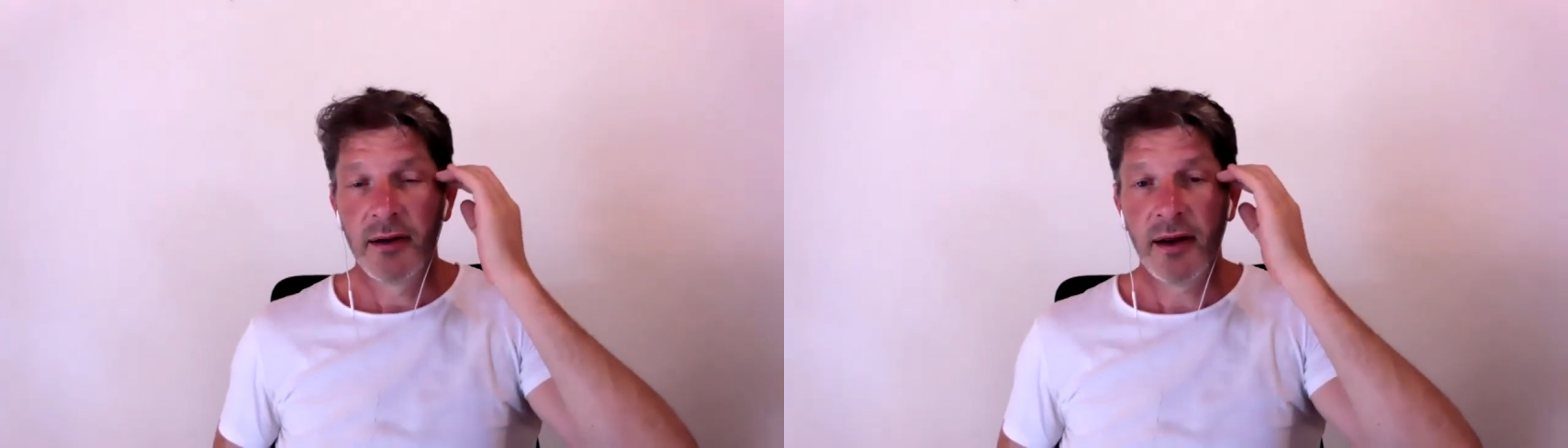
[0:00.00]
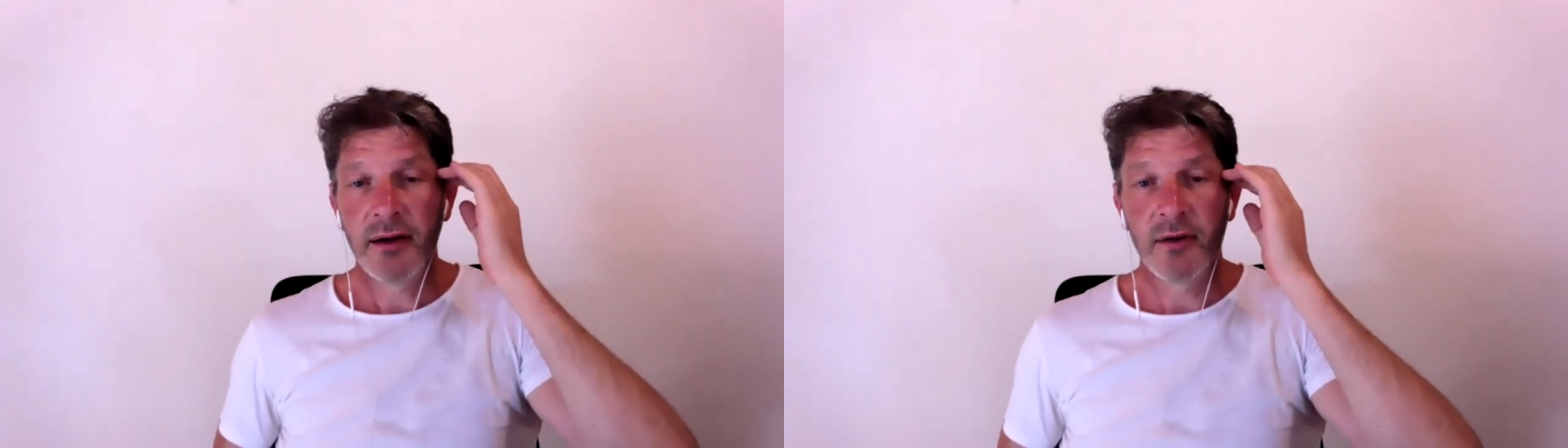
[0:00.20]

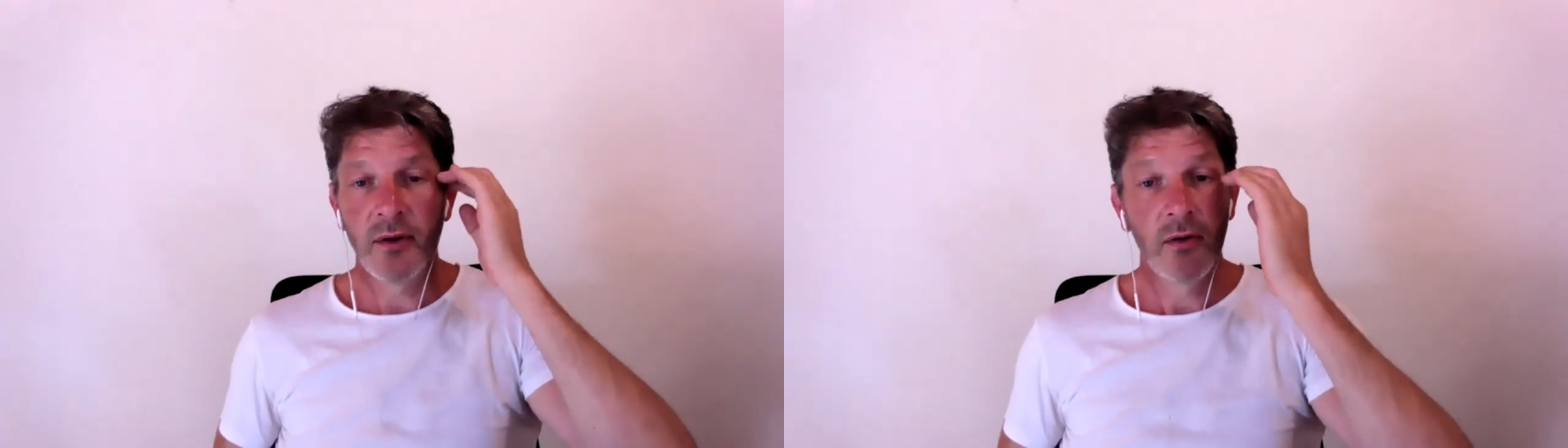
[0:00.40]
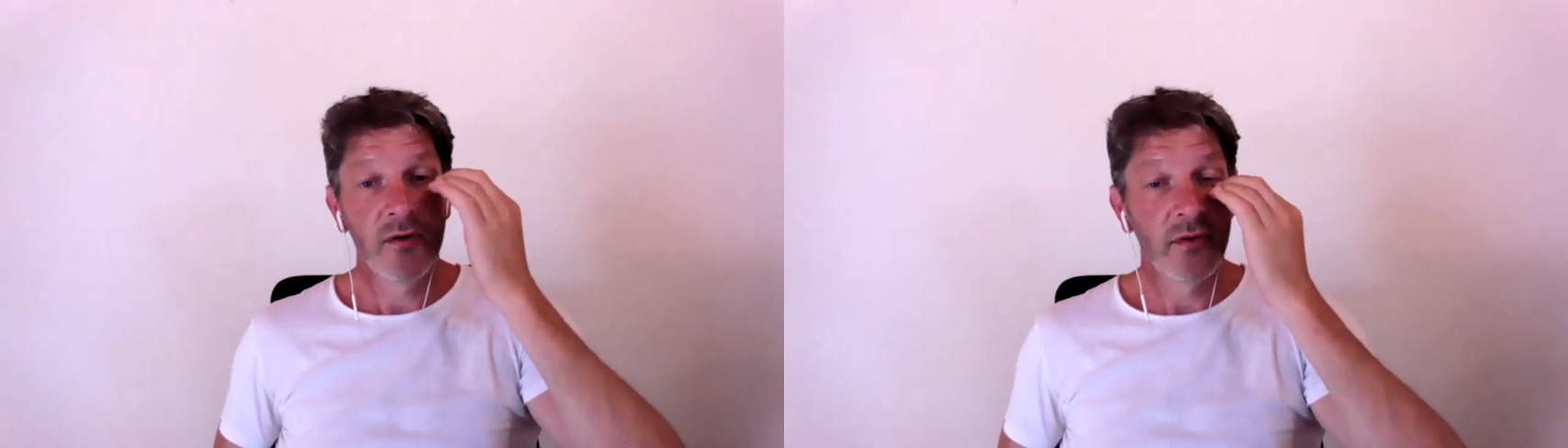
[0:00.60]
Letting
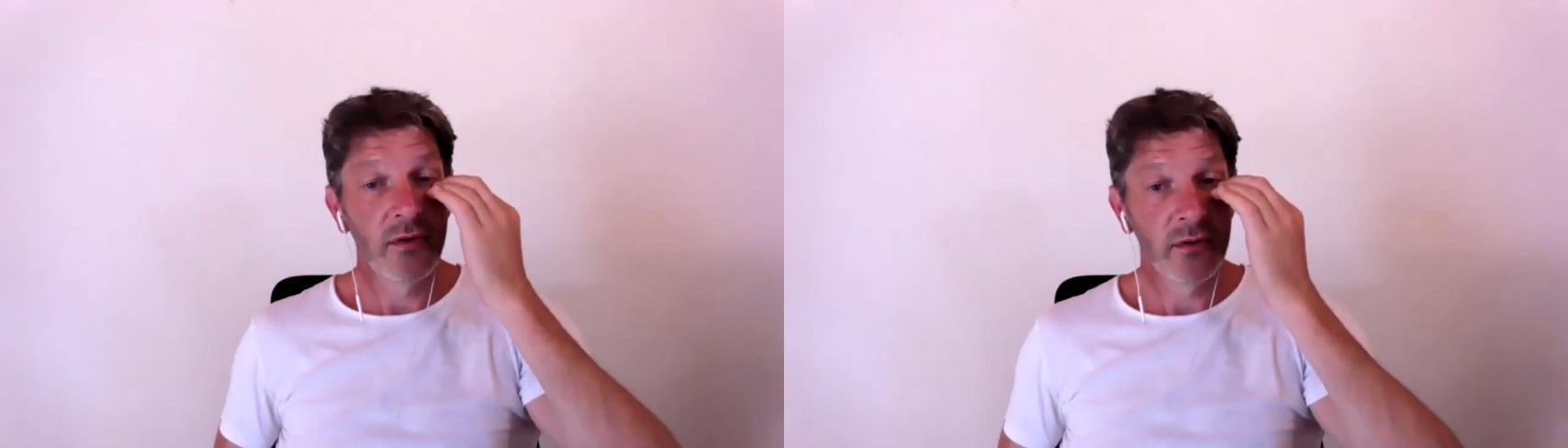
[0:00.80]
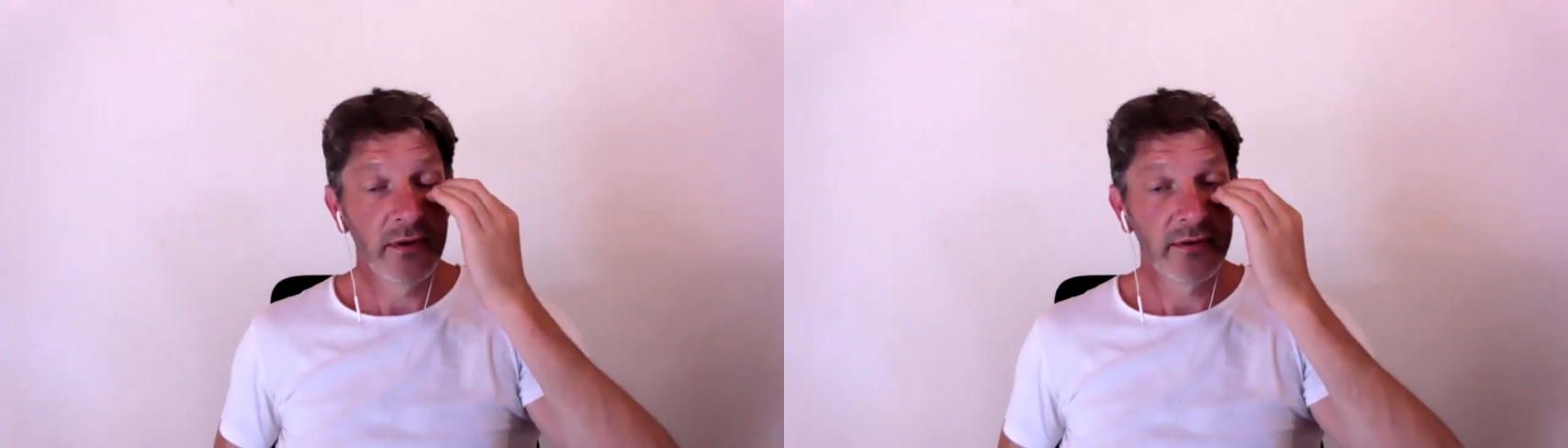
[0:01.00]
go of
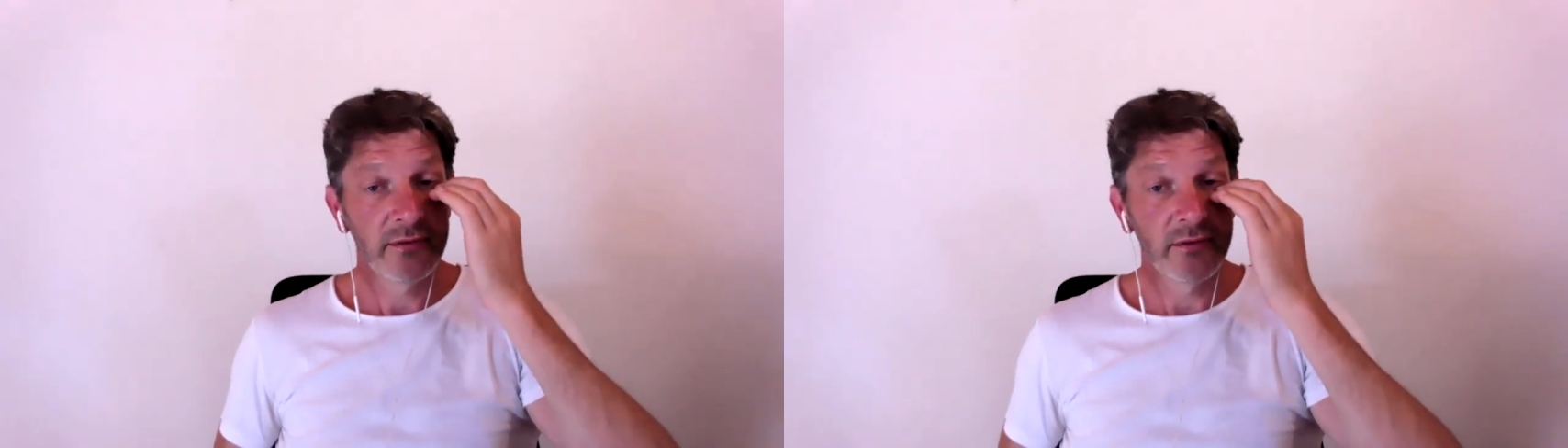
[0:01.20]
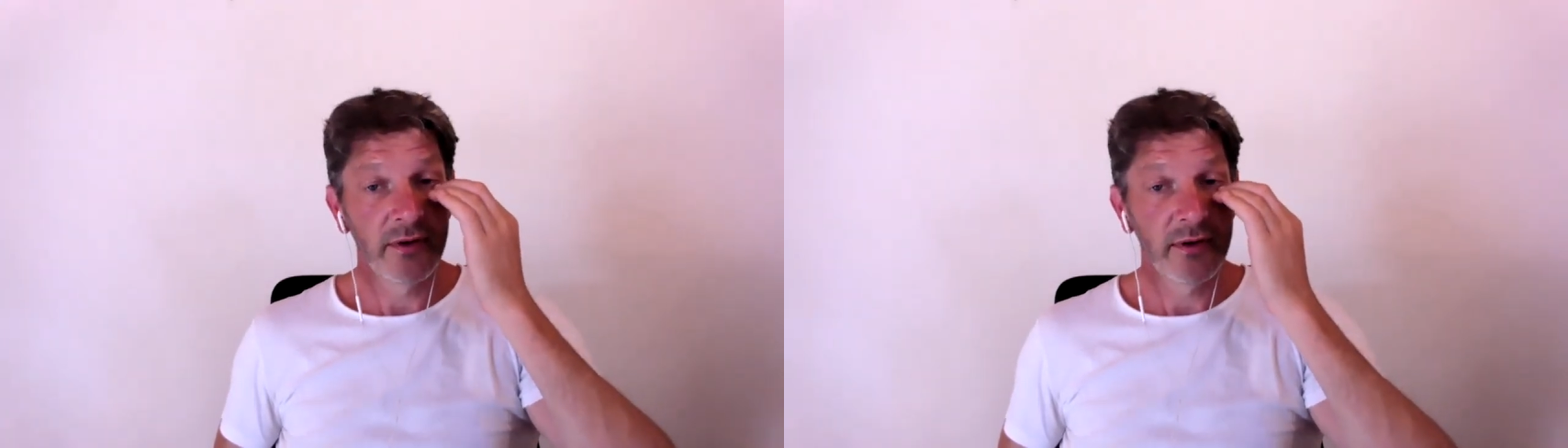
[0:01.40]
all this
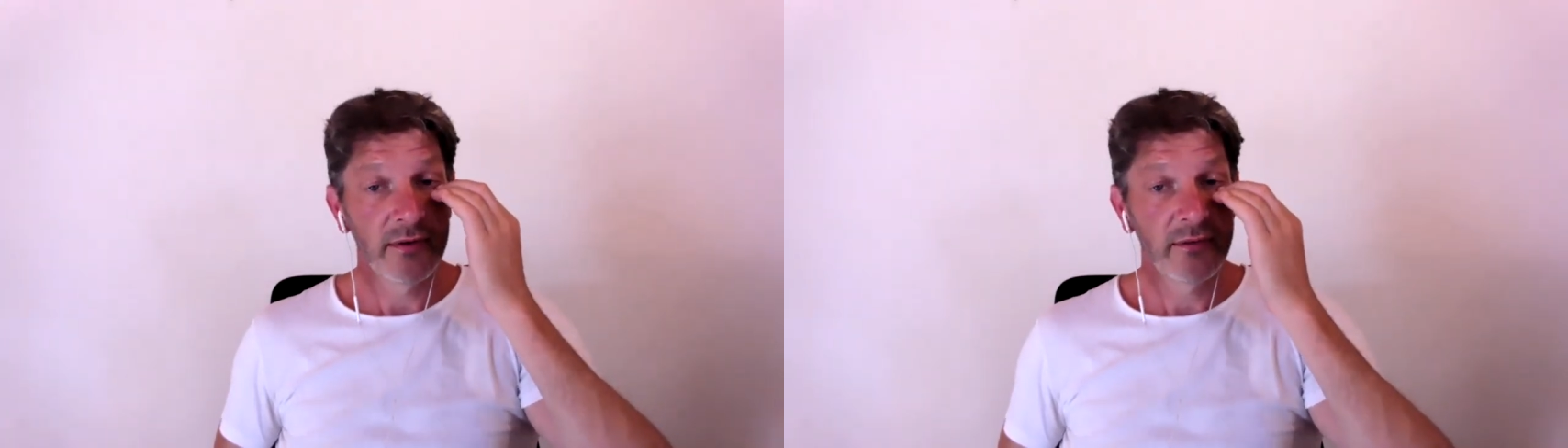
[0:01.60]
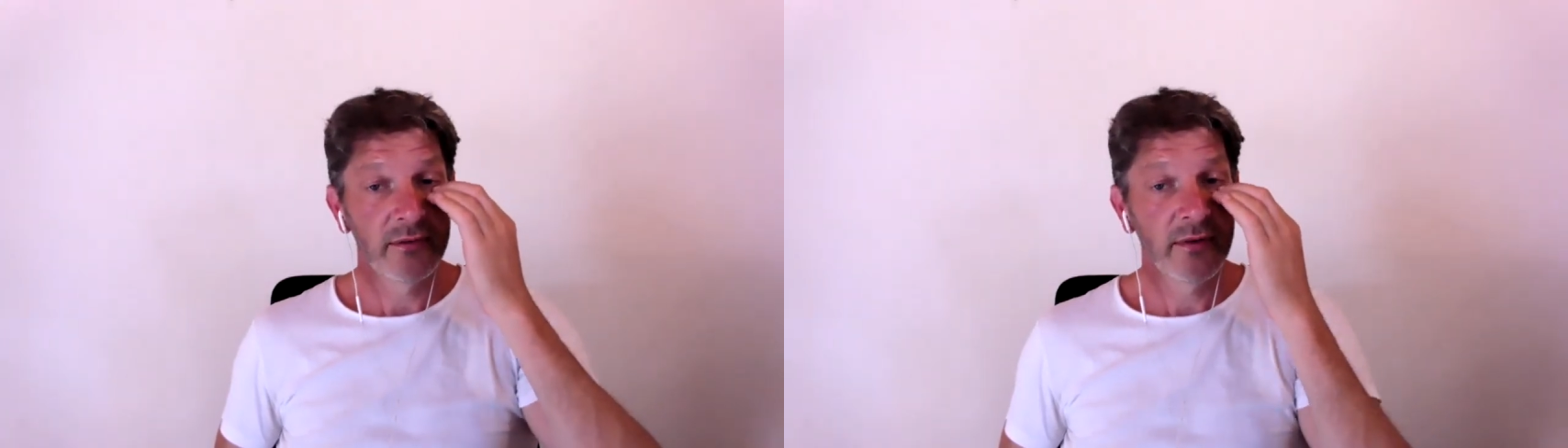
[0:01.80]

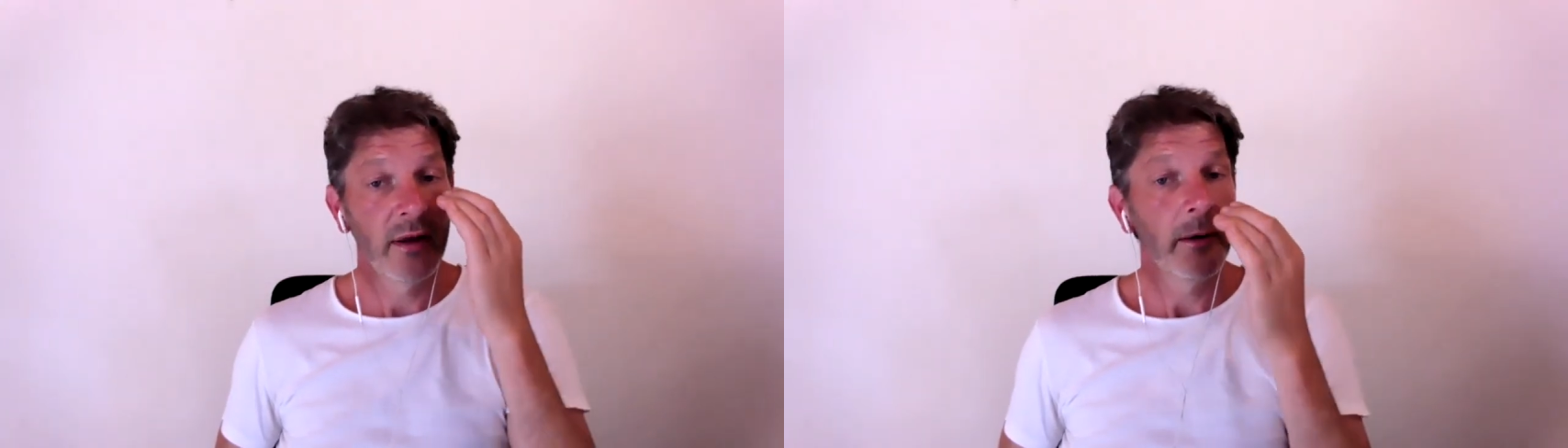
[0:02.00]
stress,